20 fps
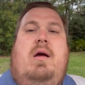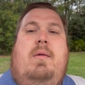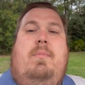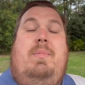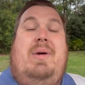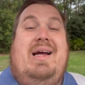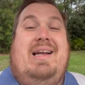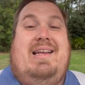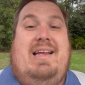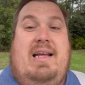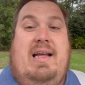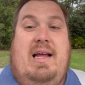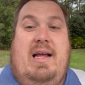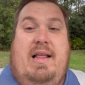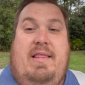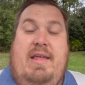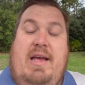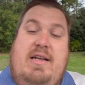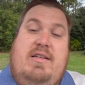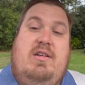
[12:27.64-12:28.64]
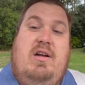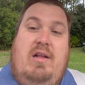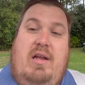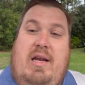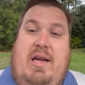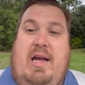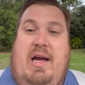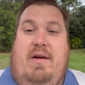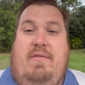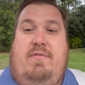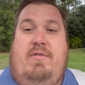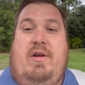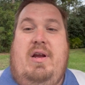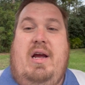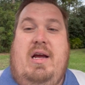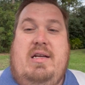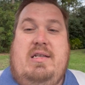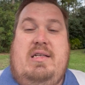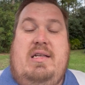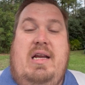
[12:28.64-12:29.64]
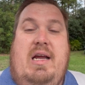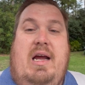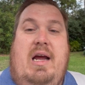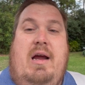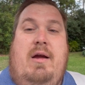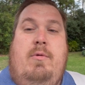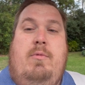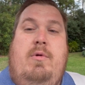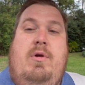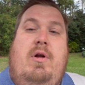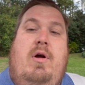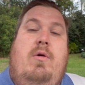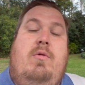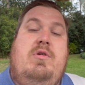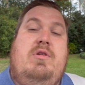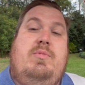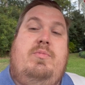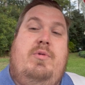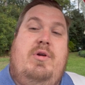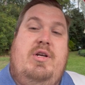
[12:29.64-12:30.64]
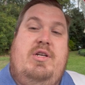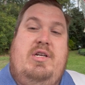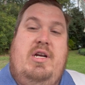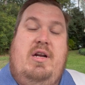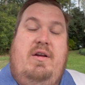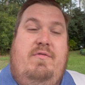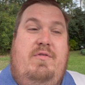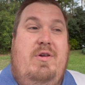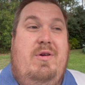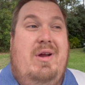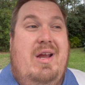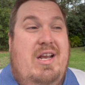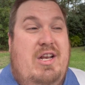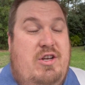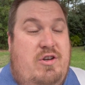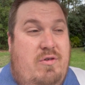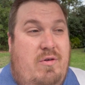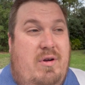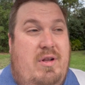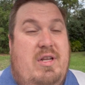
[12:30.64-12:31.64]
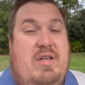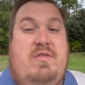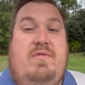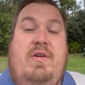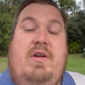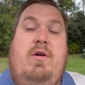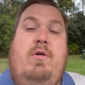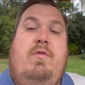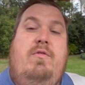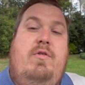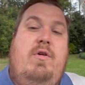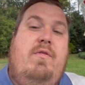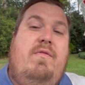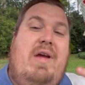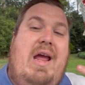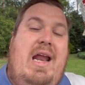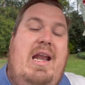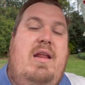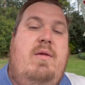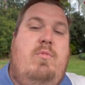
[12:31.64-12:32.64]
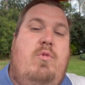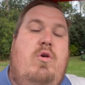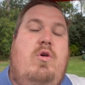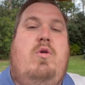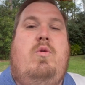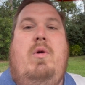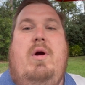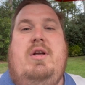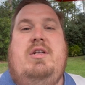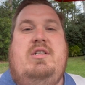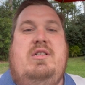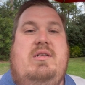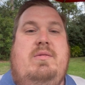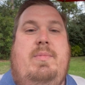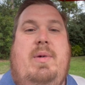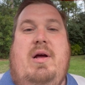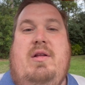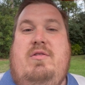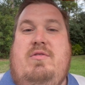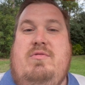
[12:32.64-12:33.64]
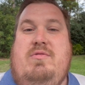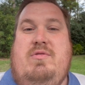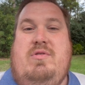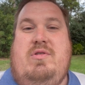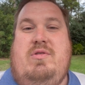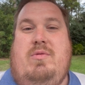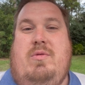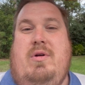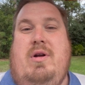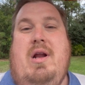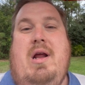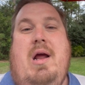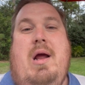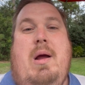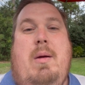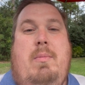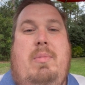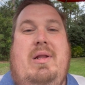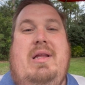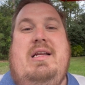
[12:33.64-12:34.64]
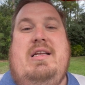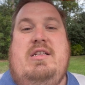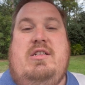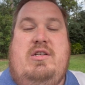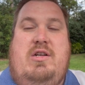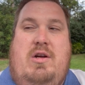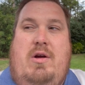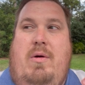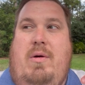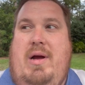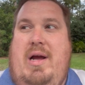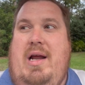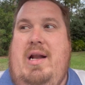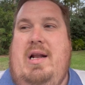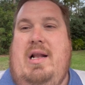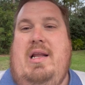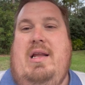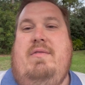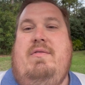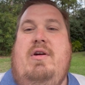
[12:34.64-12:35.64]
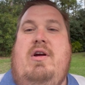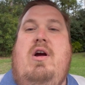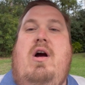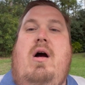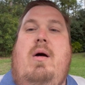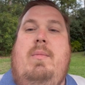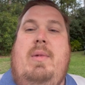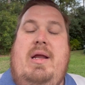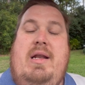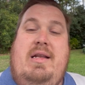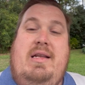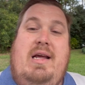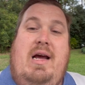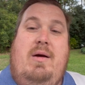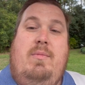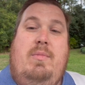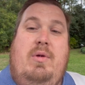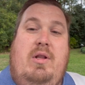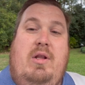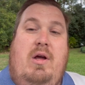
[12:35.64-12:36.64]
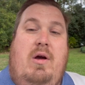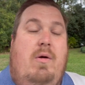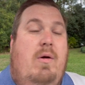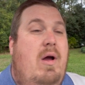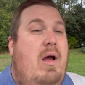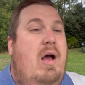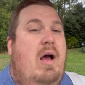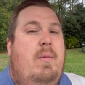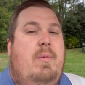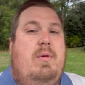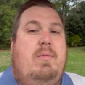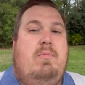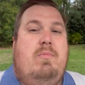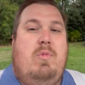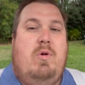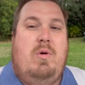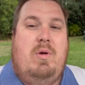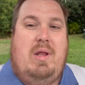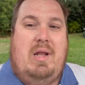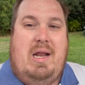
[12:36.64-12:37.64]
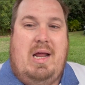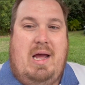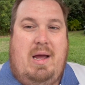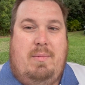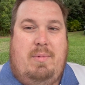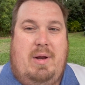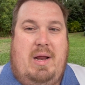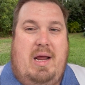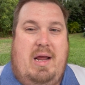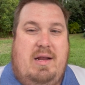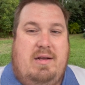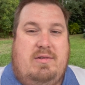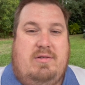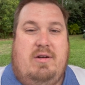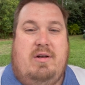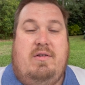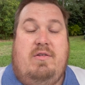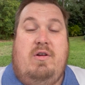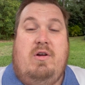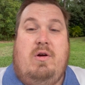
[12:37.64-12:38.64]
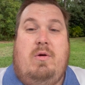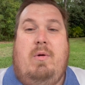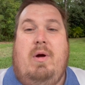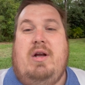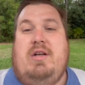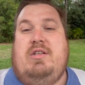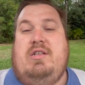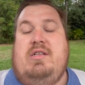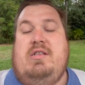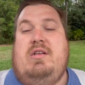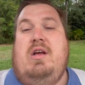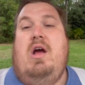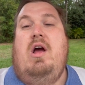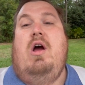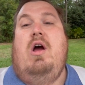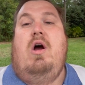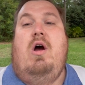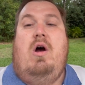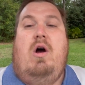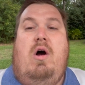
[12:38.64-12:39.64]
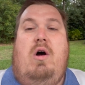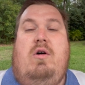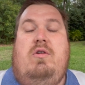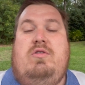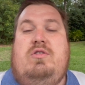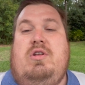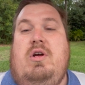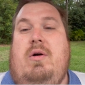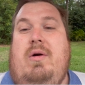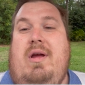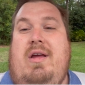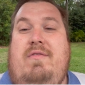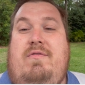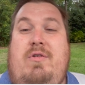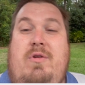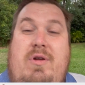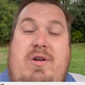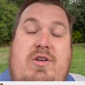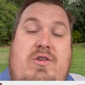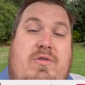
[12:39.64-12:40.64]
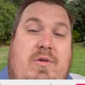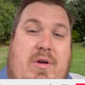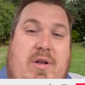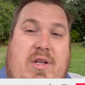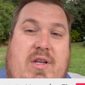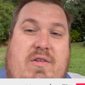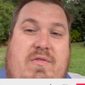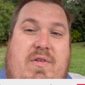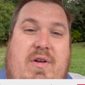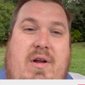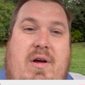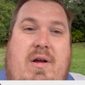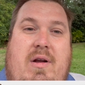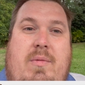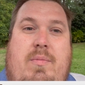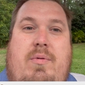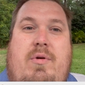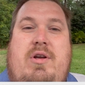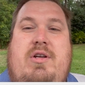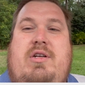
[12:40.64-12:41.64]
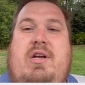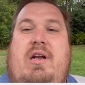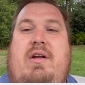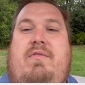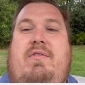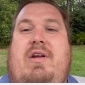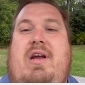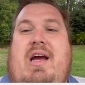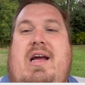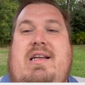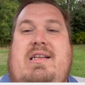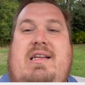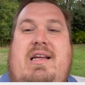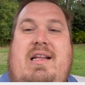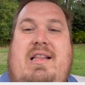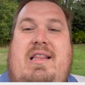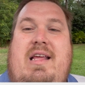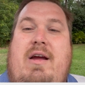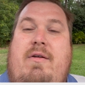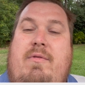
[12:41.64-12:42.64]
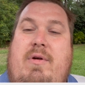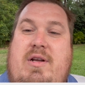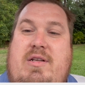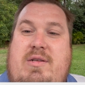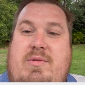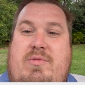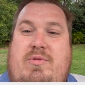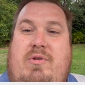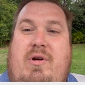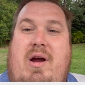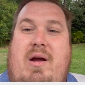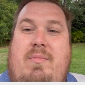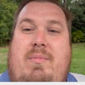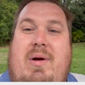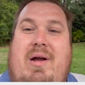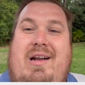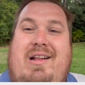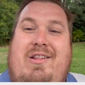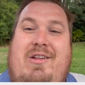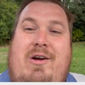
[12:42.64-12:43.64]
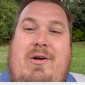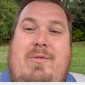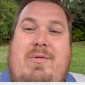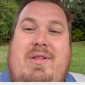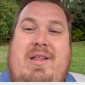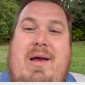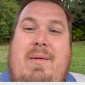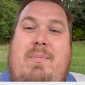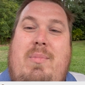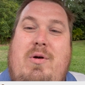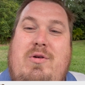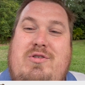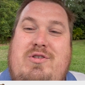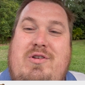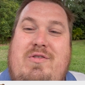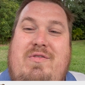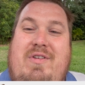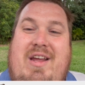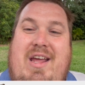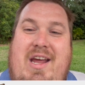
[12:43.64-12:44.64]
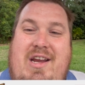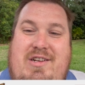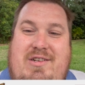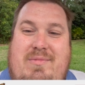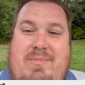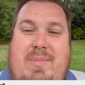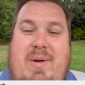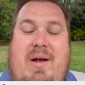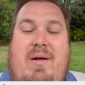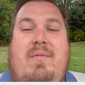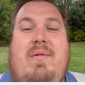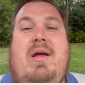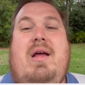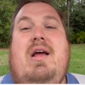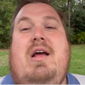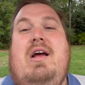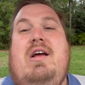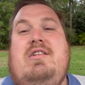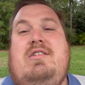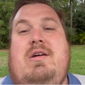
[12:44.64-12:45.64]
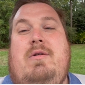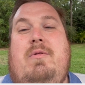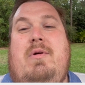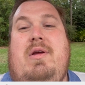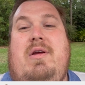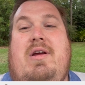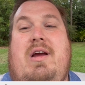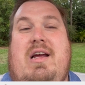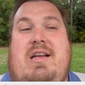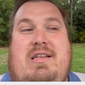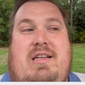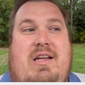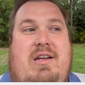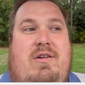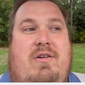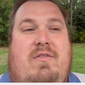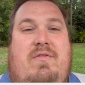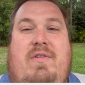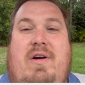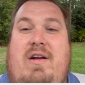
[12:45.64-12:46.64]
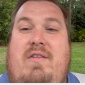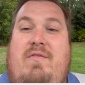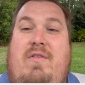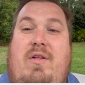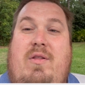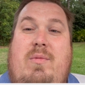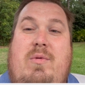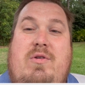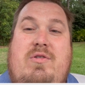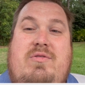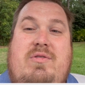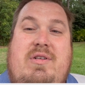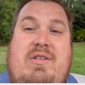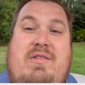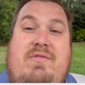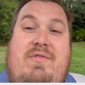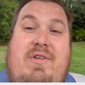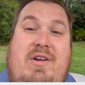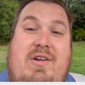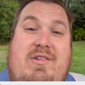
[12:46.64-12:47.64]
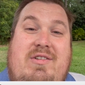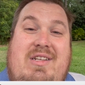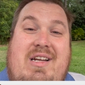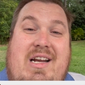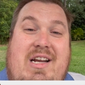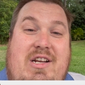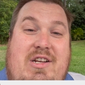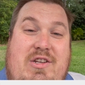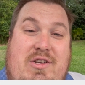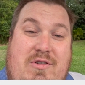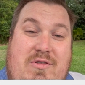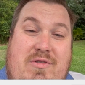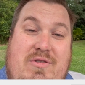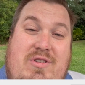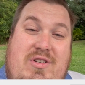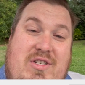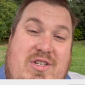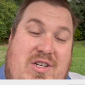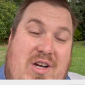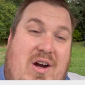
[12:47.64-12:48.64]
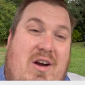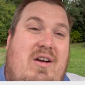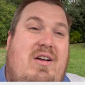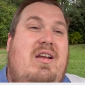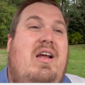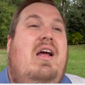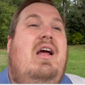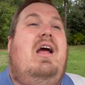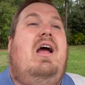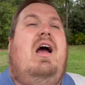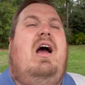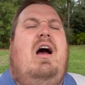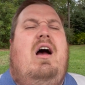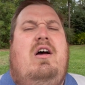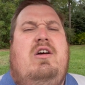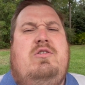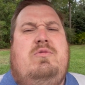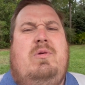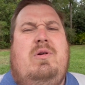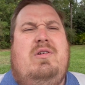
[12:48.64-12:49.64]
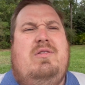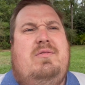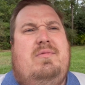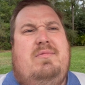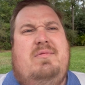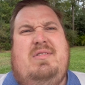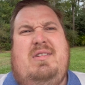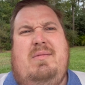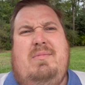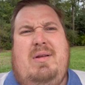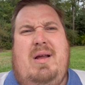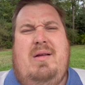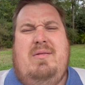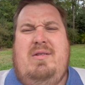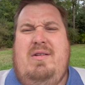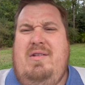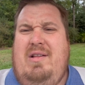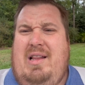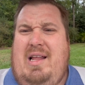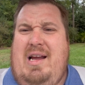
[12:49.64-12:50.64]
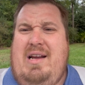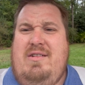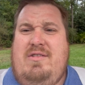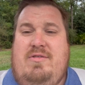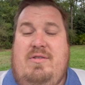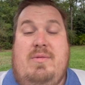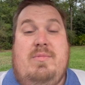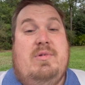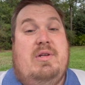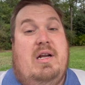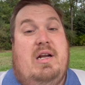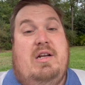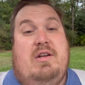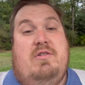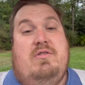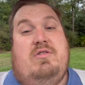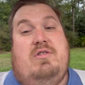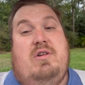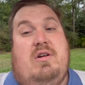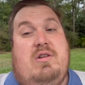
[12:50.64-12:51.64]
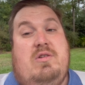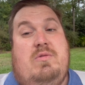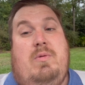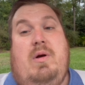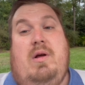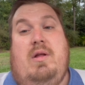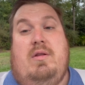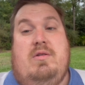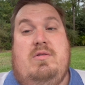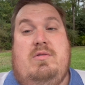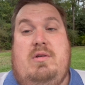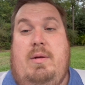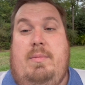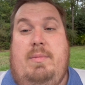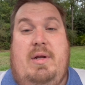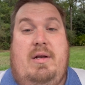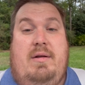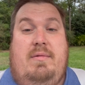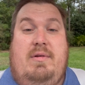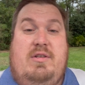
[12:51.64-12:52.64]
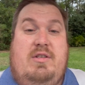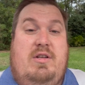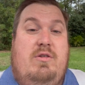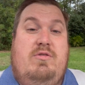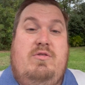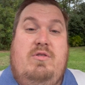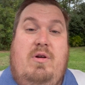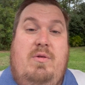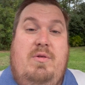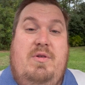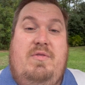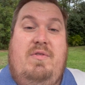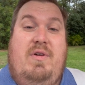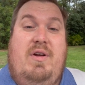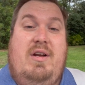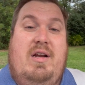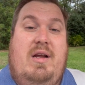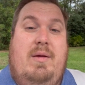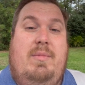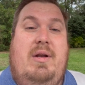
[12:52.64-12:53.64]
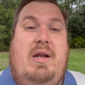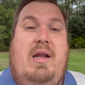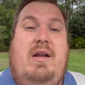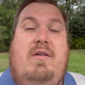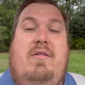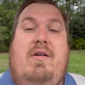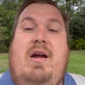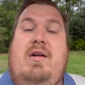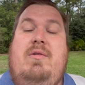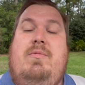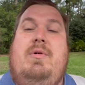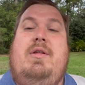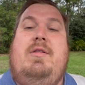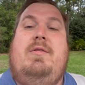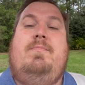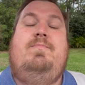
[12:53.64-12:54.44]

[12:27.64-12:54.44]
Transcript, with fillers: But that's all I got for you guys today. I would always appreciate it if you enjoyed this video. Or if you have any more questions about this resort, please go ahead and leave a comment down below. I'll be more than happy to answer any of your questions. Also, if you enjoyed this video, I'd appreciate it if you guys hit that red subscribe button along with that post notification bell. So that way you guys get notified of all the most recent videos that I do start. As well as sometimes any live streams that I do start as well. Those, I mean, those are always fun to come and interact with.